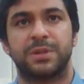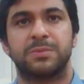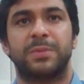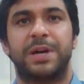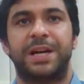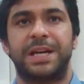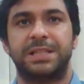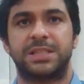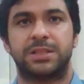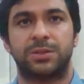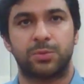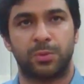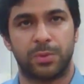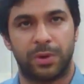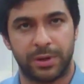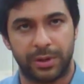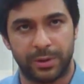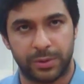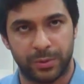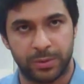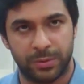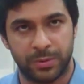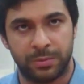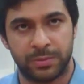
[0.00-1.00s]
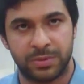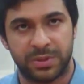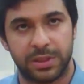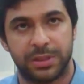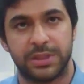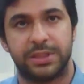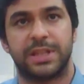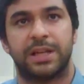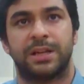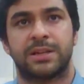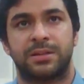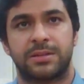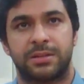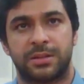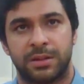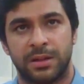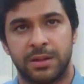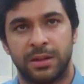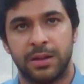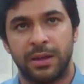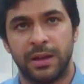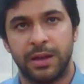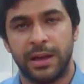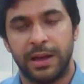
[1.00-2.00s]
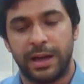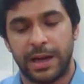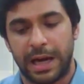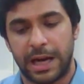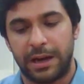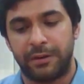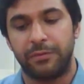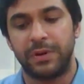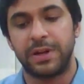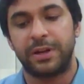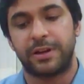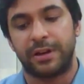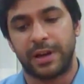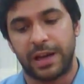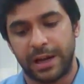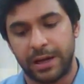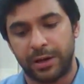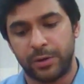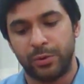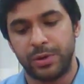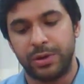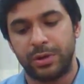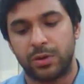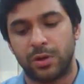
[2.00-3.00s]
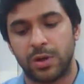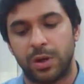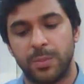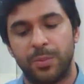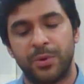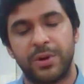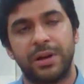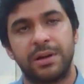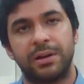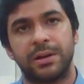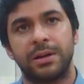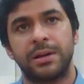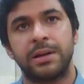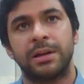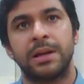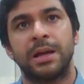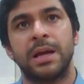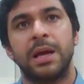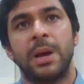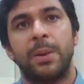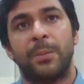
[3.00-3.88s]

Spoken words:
might just want to suggest, and we try to incorporate it.